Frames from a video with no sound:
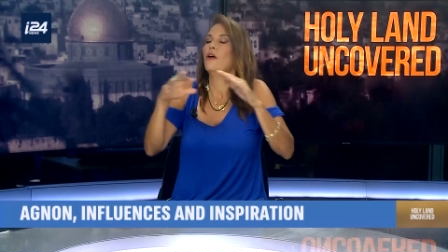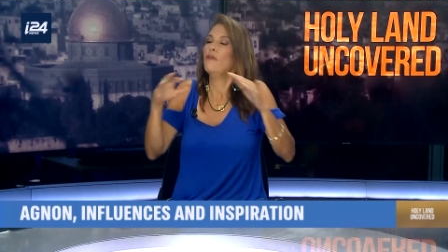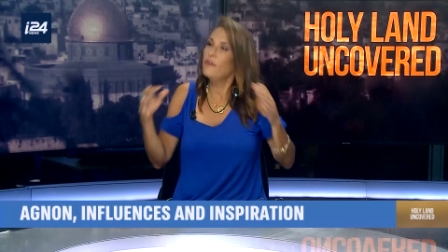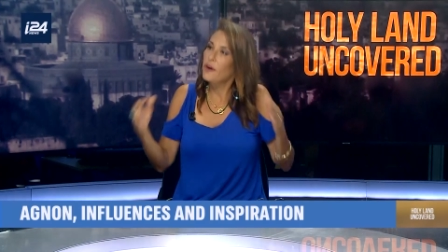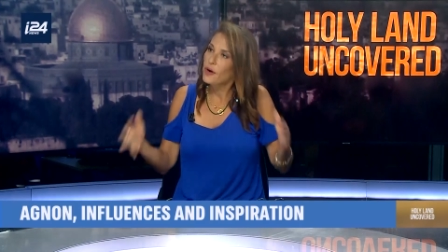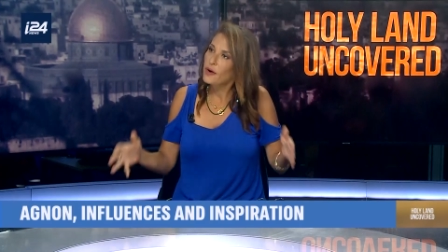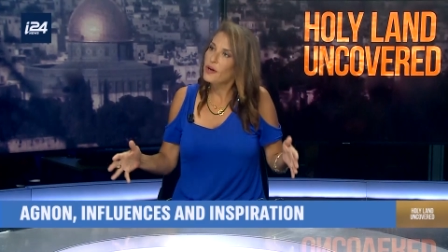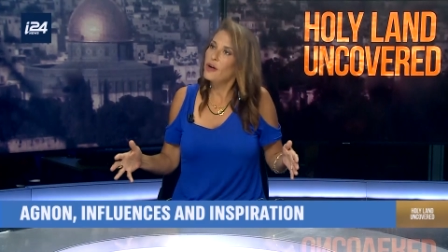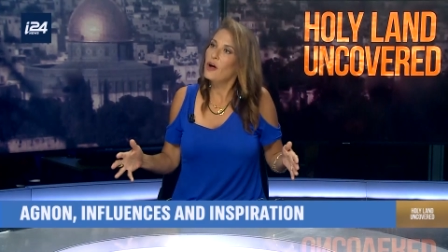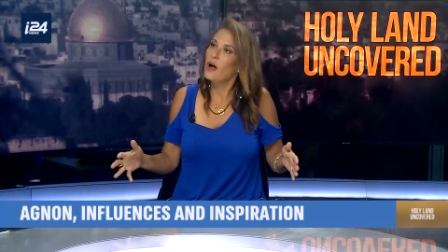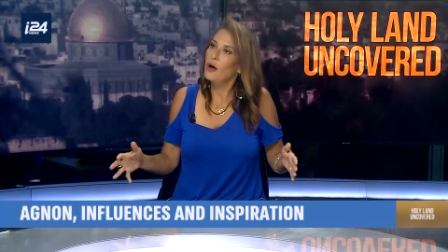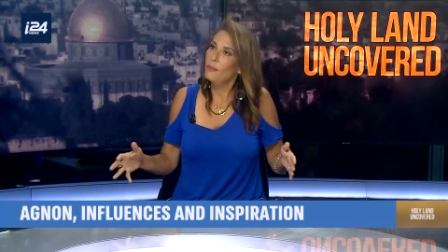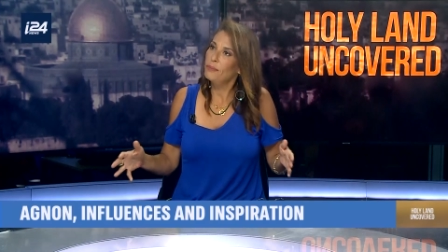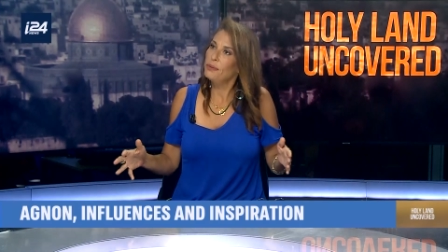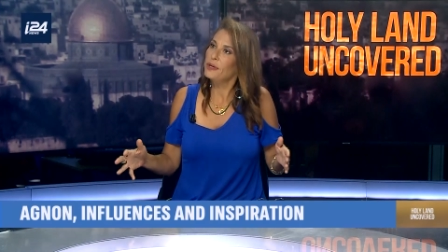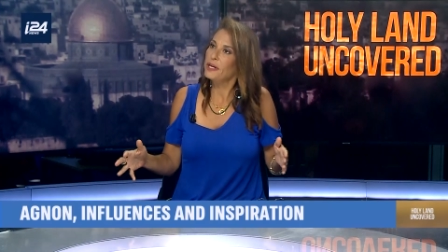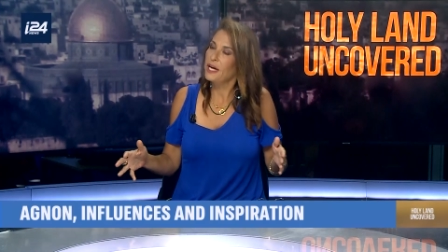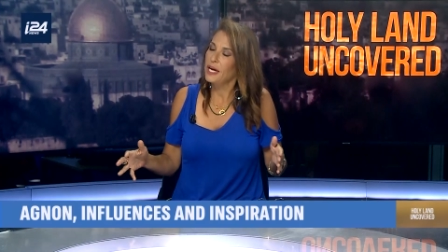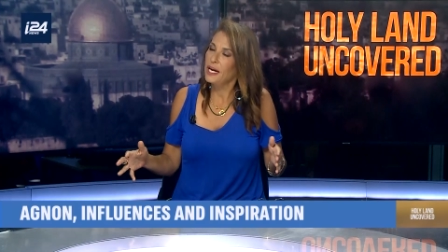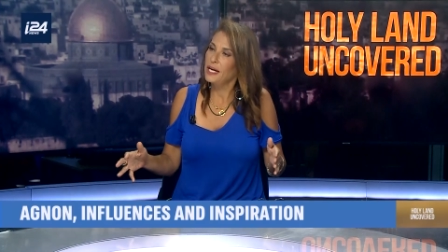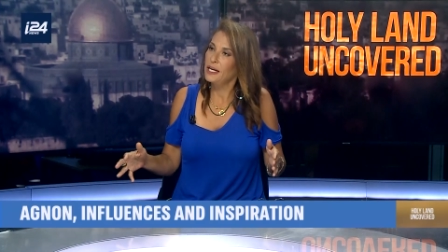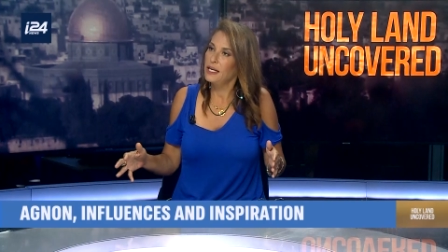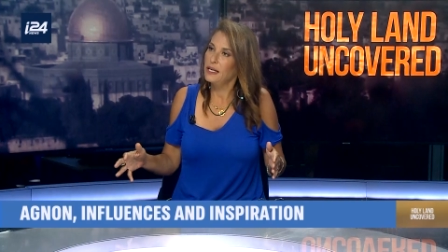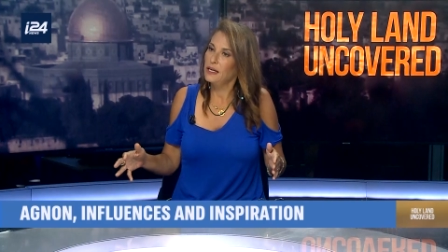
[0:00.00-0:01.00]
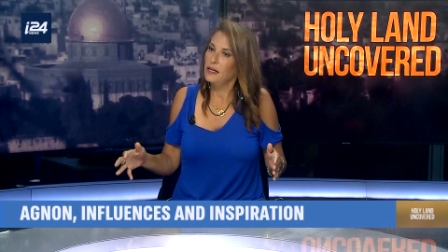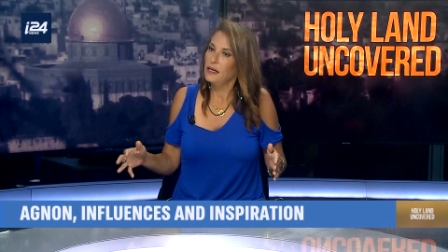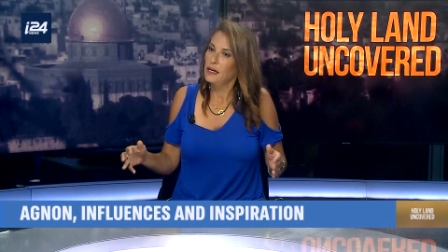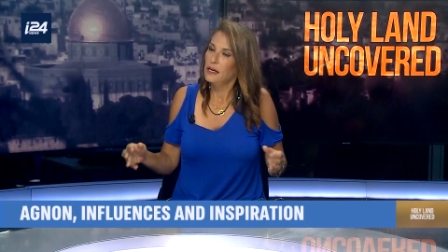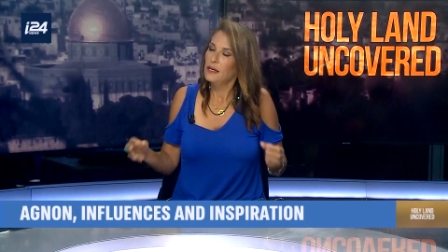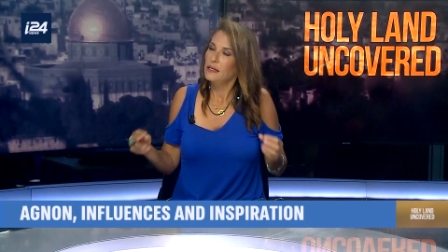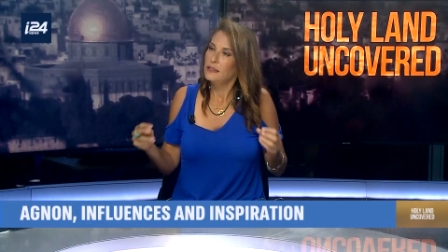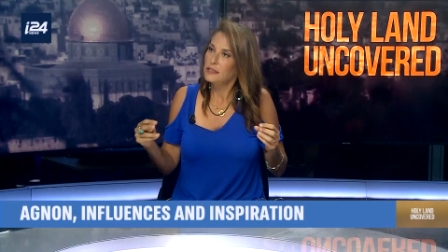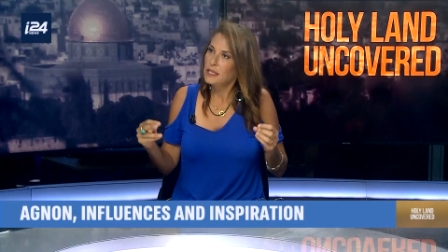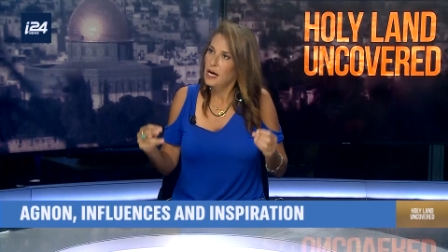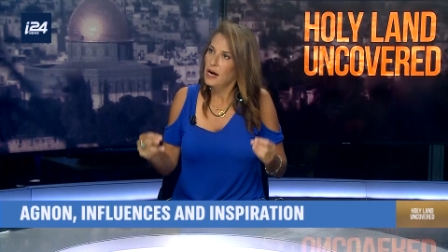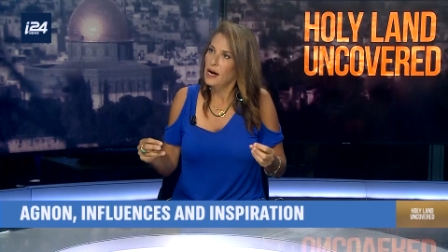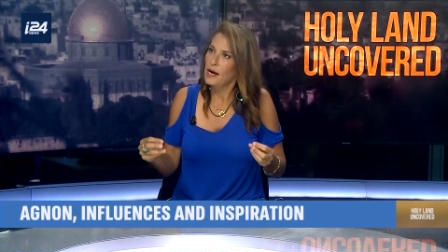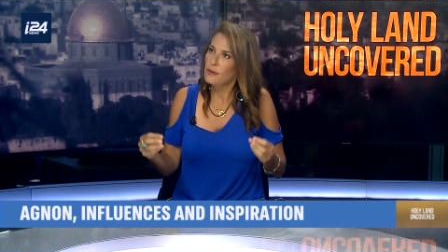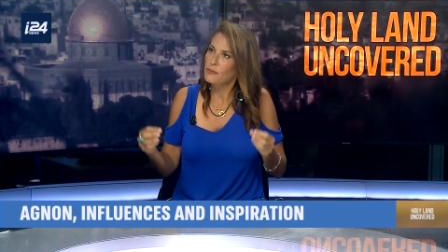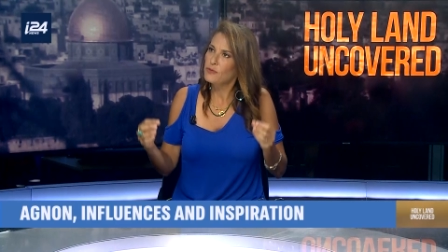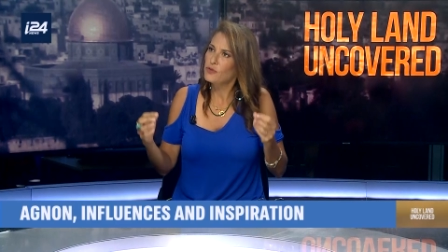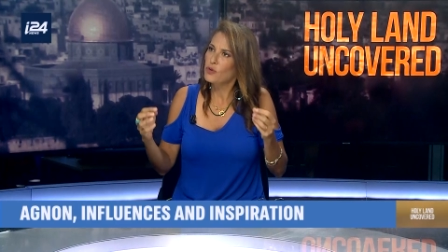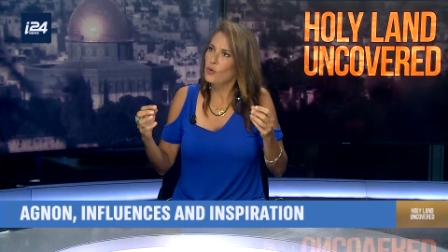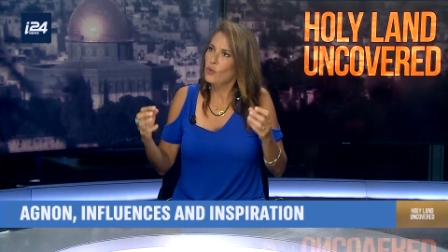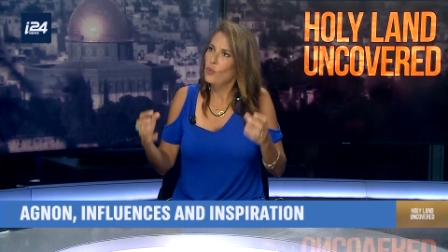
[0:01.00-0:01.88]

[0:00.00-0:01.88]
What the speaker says: a very complicated time.